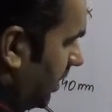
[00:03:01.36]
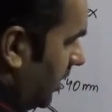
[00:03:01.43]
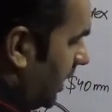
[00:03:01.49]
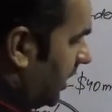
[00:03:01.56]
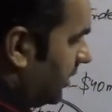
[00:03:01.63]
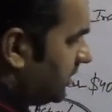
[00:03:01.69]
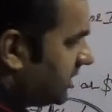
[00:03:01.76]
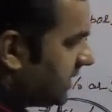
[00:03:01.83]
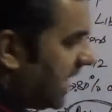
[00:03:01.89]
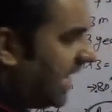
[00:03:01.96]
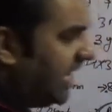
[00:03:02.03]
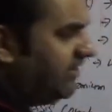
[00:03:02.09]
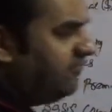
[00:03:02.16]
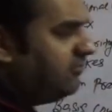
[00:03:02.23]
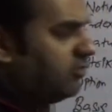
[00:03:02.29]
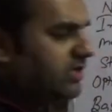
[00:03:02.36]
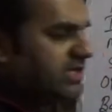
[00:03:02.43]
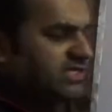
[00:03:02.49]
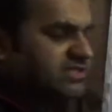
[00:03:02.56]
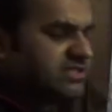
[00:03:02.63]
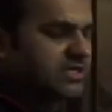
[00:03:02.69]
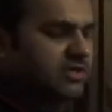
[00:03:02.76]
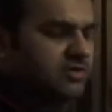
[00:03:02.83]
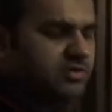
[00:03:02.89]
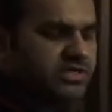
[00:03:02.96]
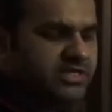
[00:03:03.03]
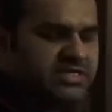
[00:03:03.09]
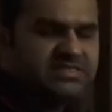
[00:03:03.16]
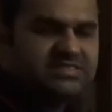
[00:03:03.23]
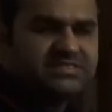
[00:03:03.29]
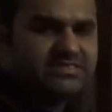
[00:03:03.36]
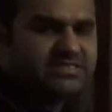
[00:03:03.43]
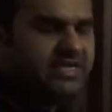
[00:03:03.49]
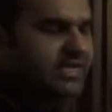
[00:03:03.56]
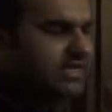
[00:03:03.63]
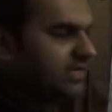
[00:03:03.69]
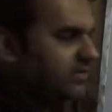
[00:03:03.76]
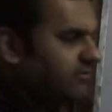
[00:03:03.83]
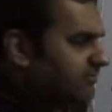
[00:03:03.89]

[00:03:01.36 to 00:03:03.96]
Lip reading: Now that floating securities is linked